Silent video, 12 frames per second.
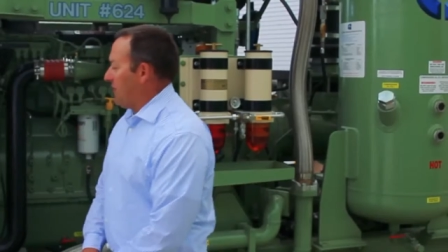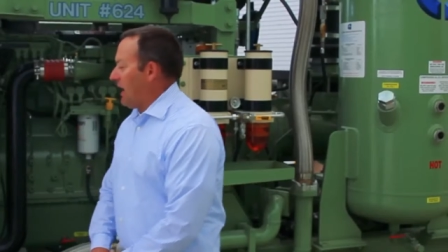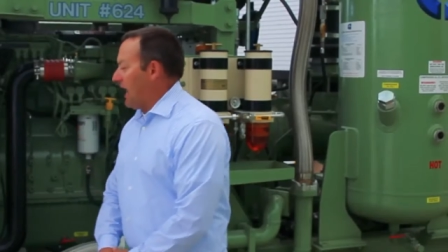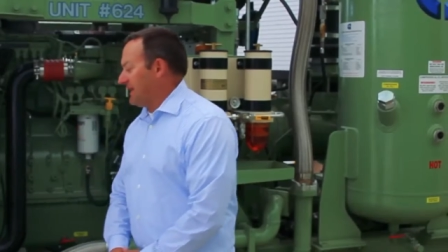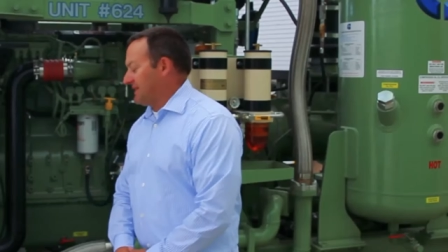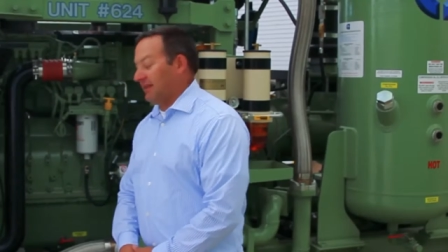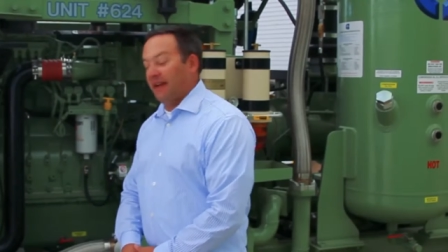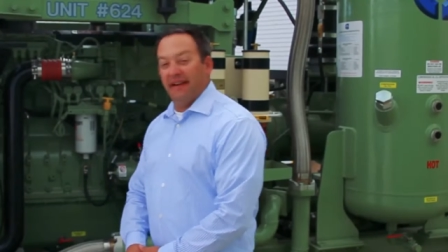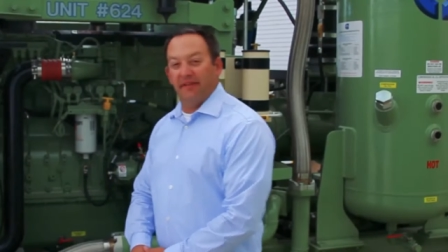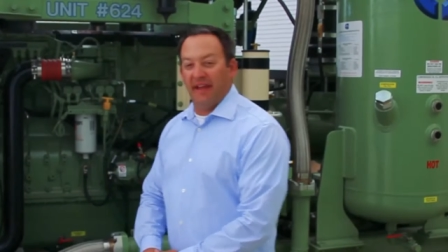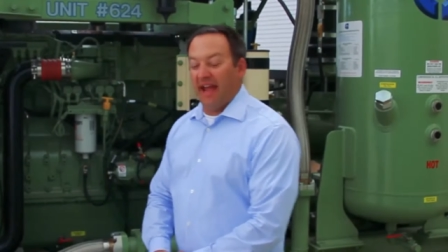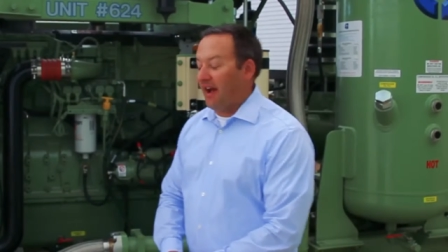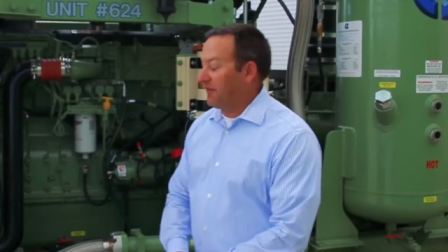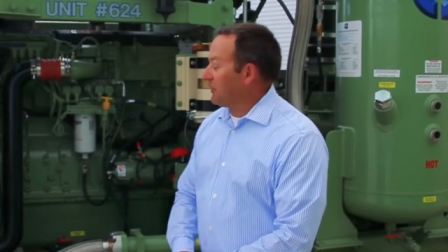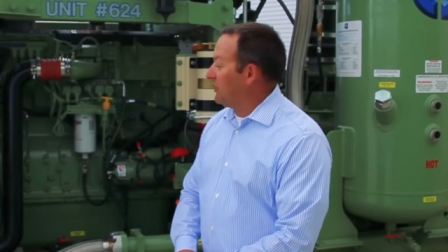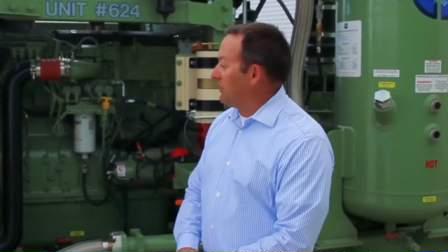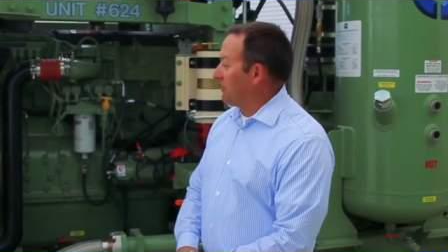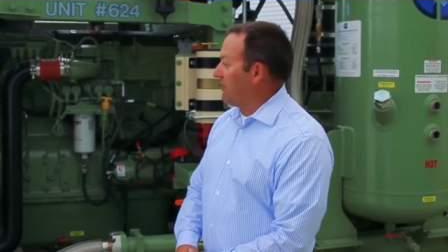isolate the
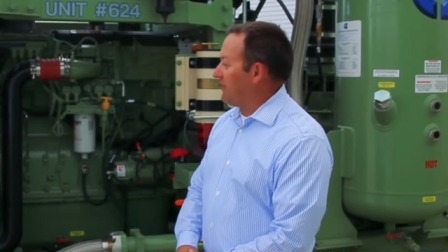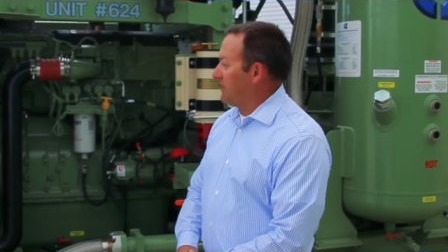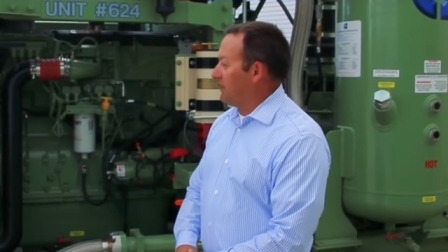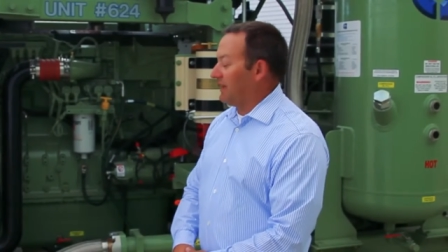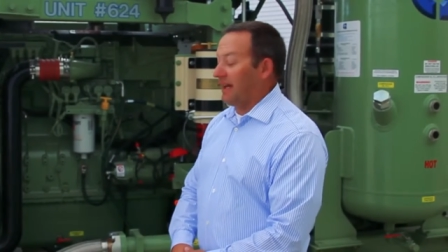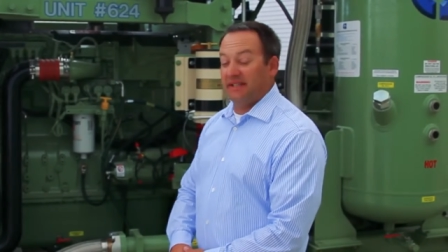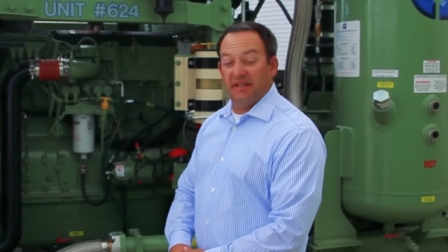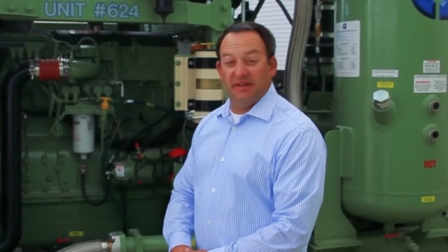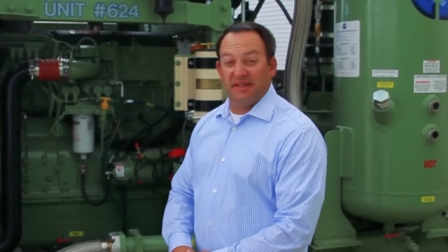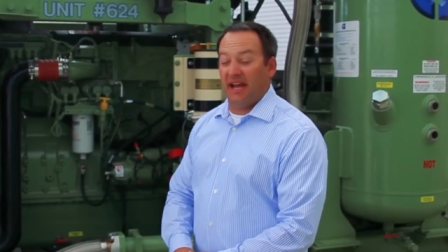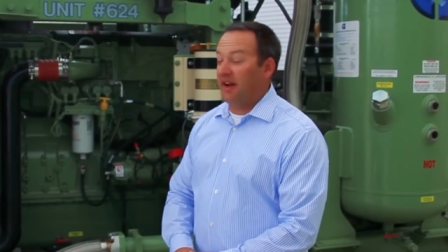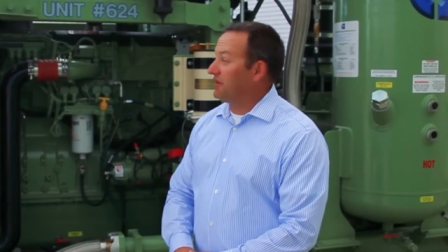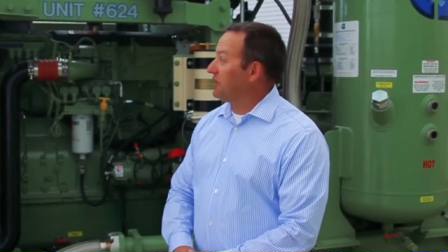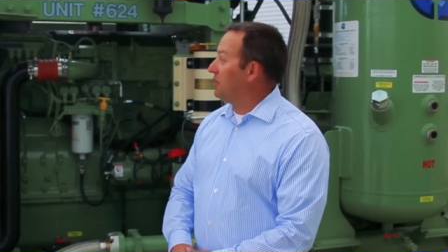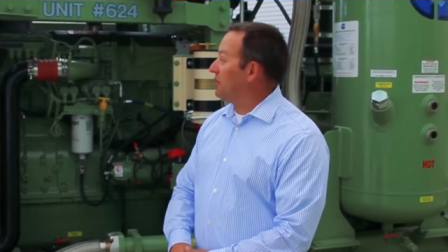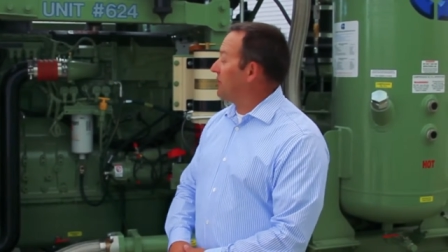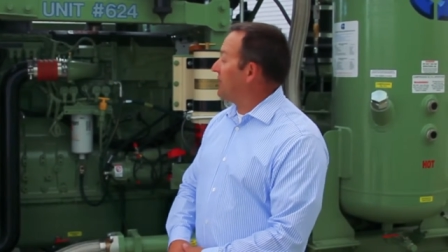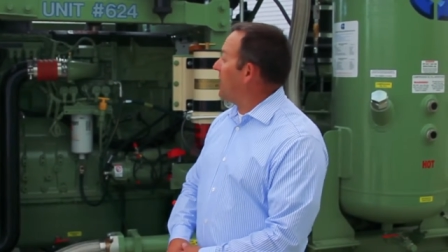aftercooler, whether you'd like to use the
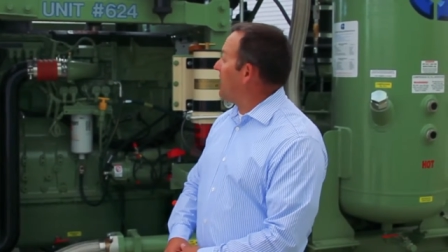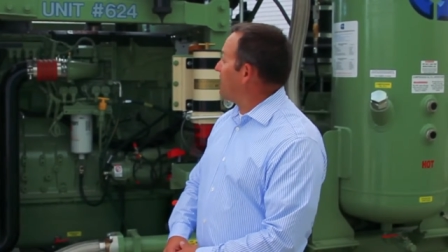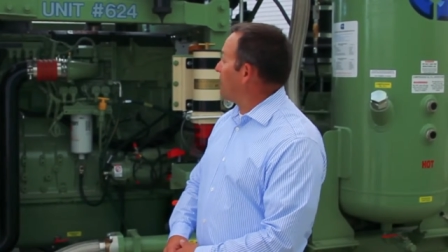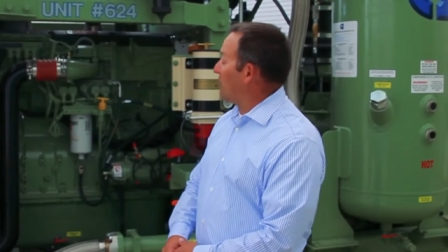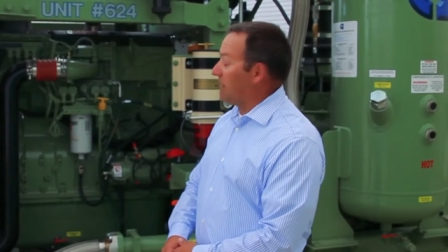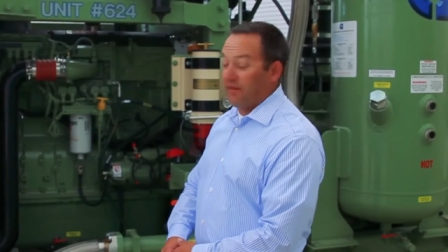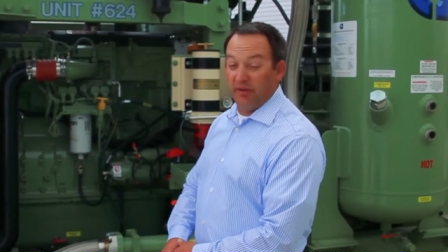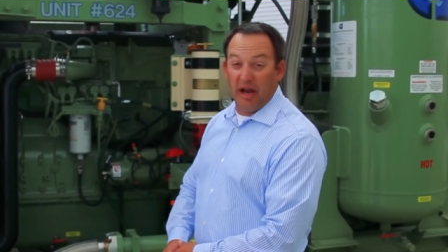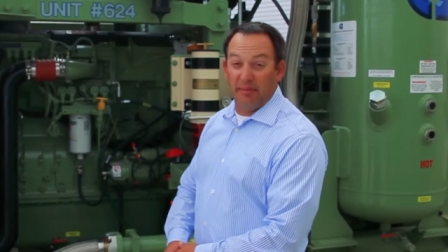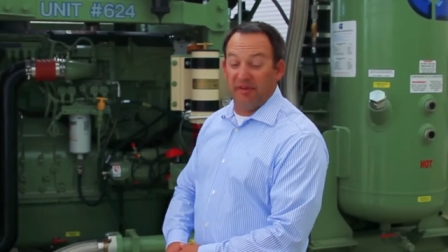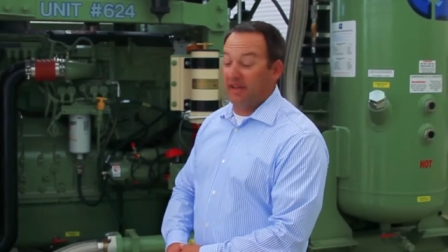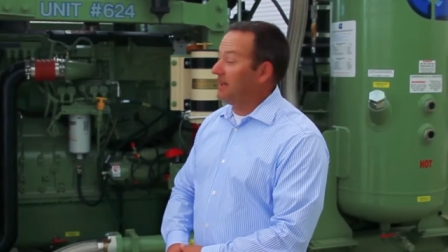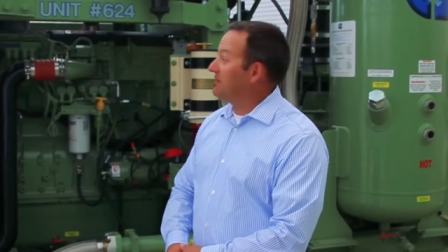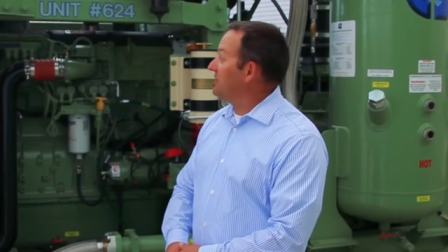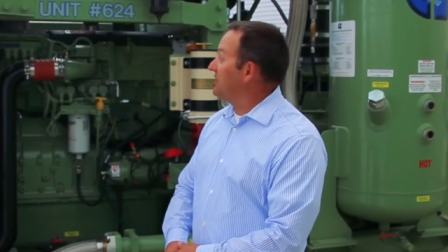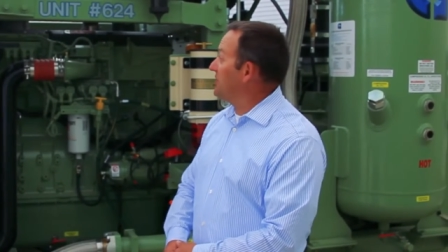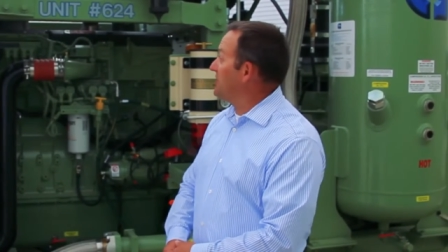aftercooler or not for whatever application you're